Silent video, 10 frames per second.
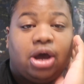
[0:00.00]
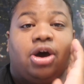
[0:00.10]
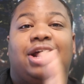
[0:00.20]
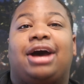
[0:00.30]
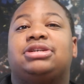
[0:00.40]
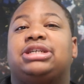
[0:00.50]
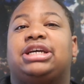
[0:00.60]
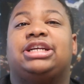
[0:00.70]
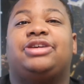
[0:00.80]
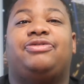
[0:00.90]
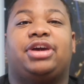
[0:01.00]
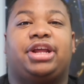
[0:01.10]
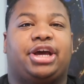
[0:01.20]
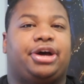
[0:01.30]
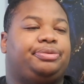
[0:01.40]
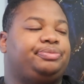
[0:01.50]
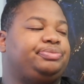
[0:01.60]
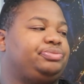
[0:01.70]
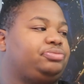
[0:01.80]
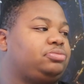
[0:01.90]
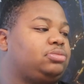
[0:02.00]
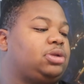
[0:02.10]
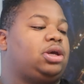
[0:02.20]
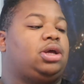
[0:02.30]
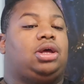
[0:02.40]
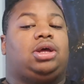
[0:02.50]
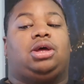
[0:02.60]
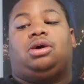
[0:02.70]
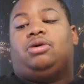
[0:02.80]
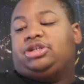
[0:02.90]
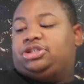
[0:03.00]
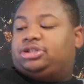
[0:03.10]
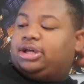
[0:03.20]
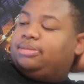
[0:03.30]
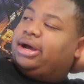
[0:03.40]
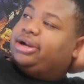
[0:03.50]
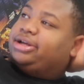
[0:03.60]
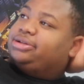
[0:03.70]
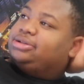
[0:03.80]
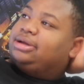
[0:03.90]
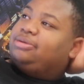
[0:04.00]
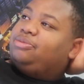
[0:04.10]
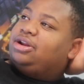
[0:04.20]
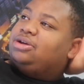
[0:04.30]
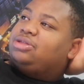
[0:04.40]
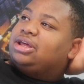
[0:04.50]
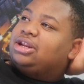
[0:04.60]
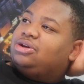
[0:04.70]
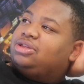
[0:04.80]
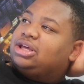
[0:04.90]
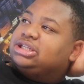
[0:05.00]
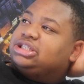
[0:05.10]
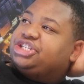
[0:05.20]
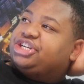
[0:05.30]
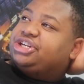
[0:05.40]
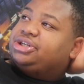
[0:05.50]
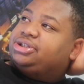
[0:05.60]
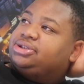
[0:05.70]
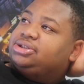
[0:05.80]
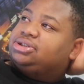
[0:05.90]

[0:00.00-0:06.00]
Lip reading: Well, that was the end of the video. What did you think about it? What do you think? Do you think he's a cheater?